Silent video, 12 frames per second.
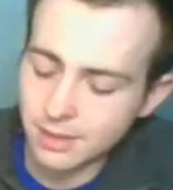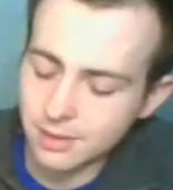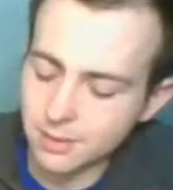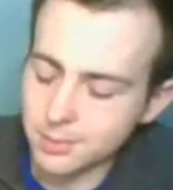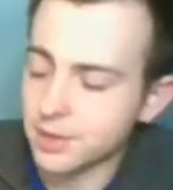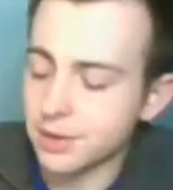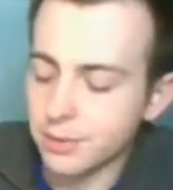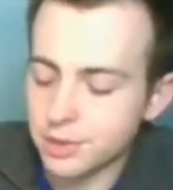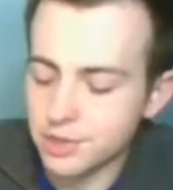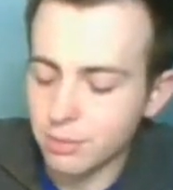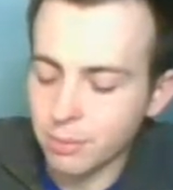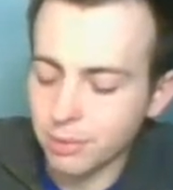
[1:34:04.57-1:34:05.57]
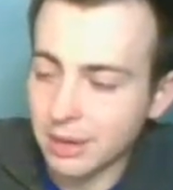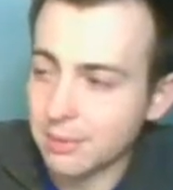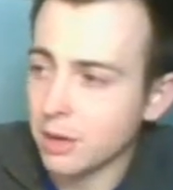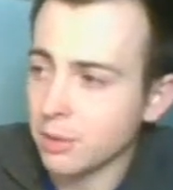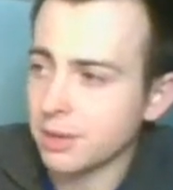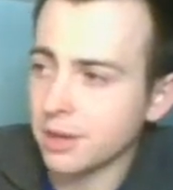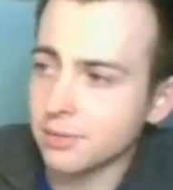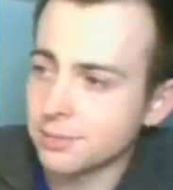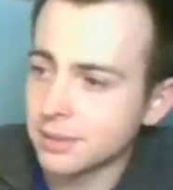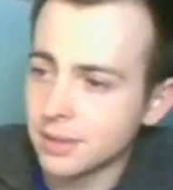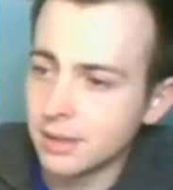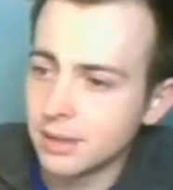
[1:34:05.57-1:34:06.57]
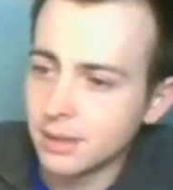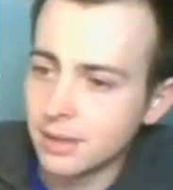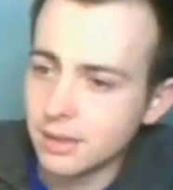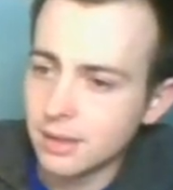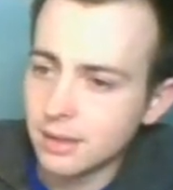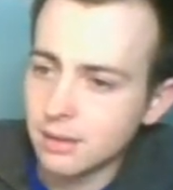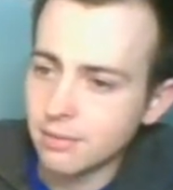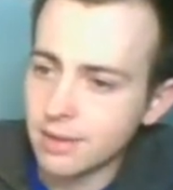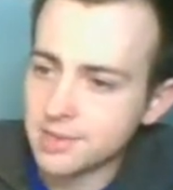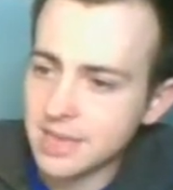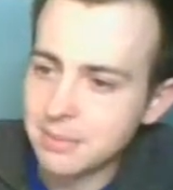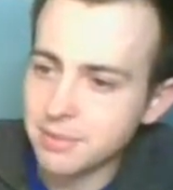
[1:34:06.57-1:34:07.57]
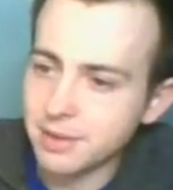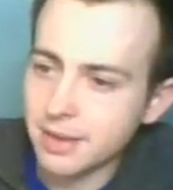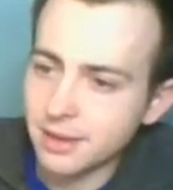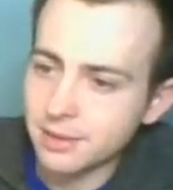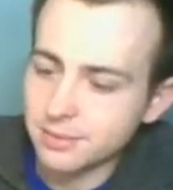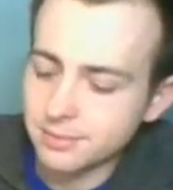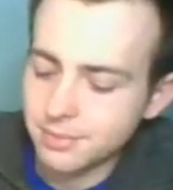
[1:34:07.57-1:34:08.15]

Almost done here. We just need one more game, and here we go. Last game of the day.